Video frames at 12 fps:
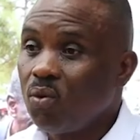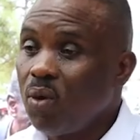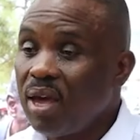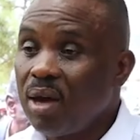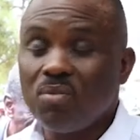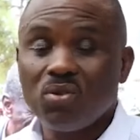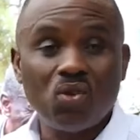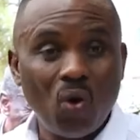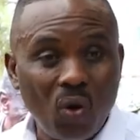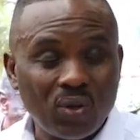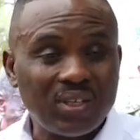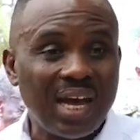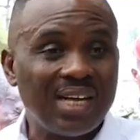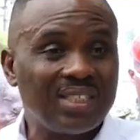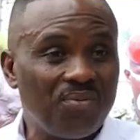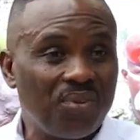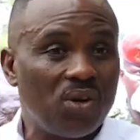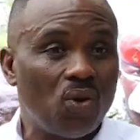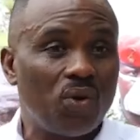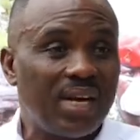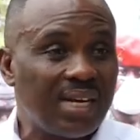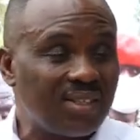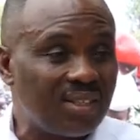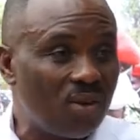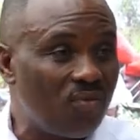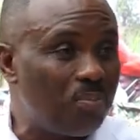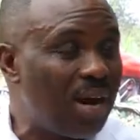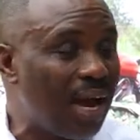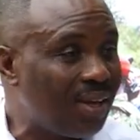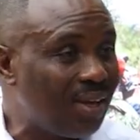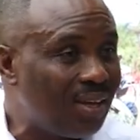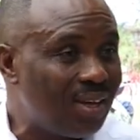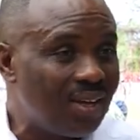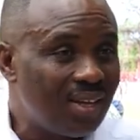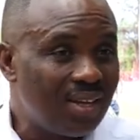where Muhoozi has even the audacity of bragging